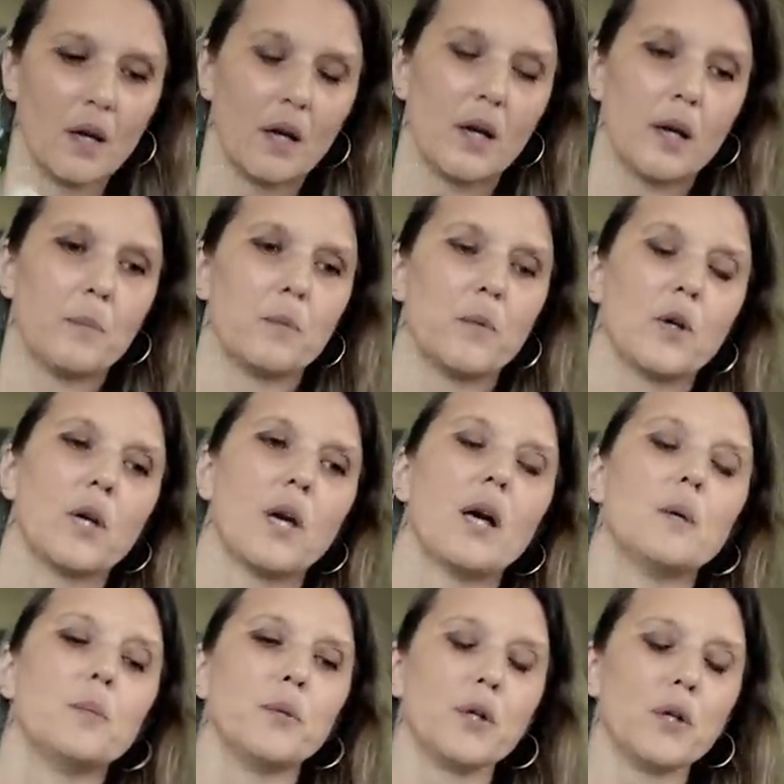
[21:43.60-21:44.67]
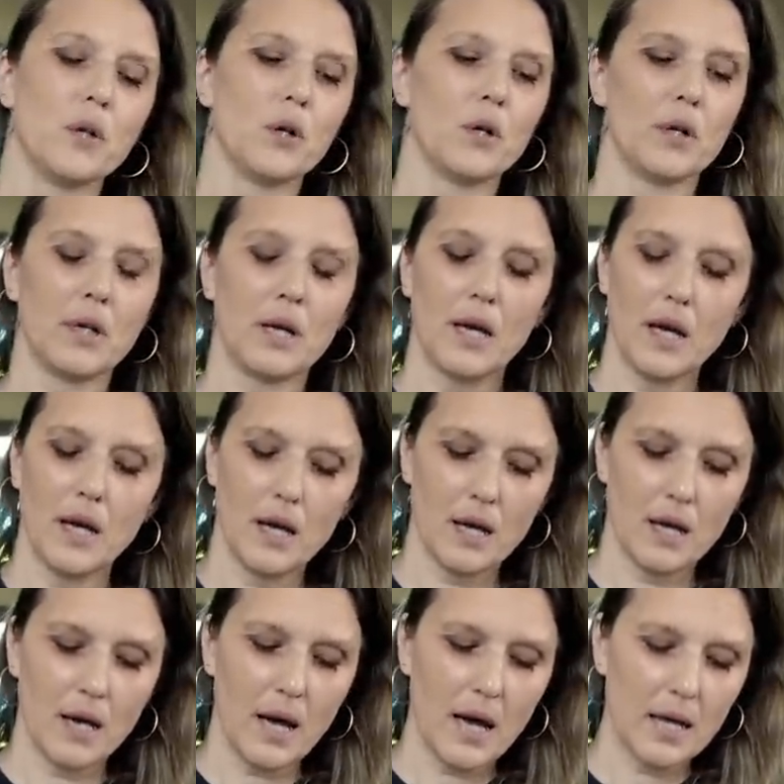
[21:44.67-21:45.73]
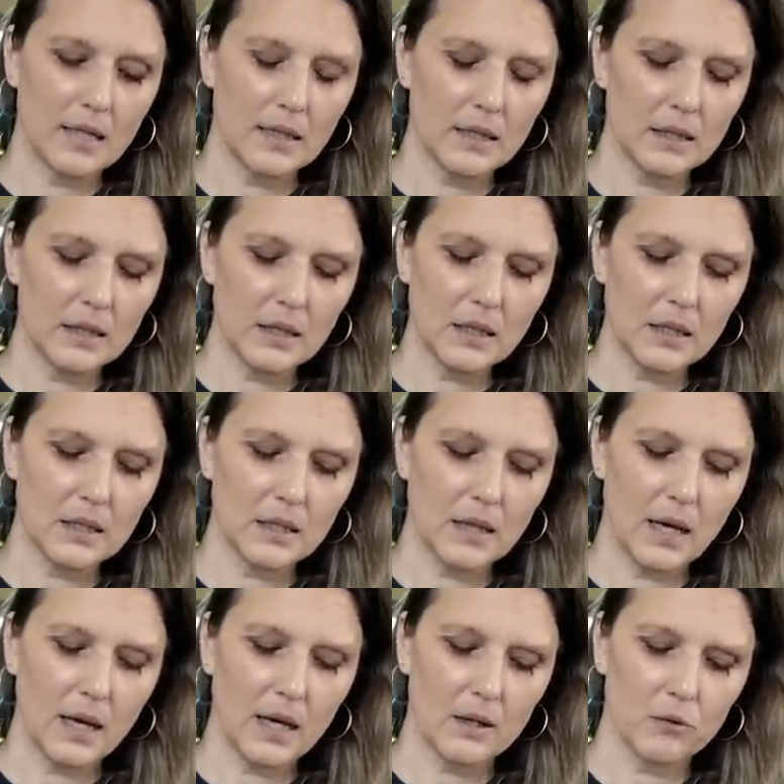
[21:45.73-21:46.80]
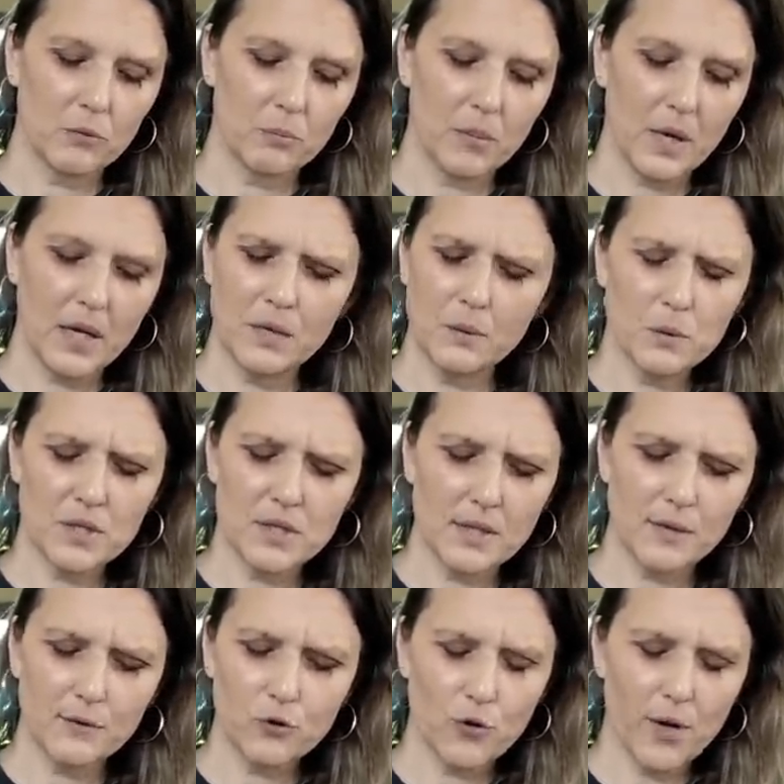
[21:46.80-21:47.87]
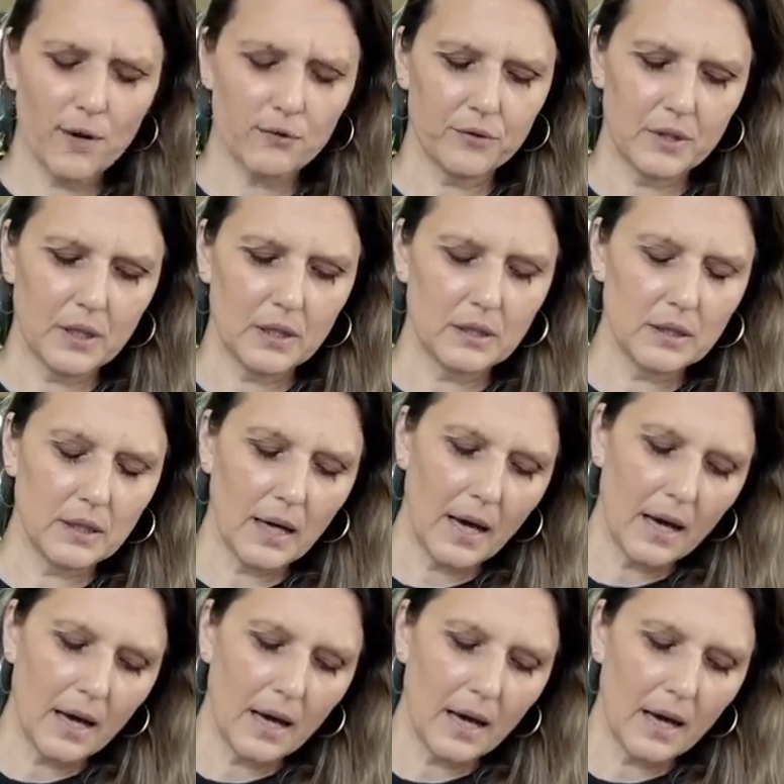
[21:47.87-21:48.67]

Okay, I'll put it on. I knitted it out of my, it was self-drafted,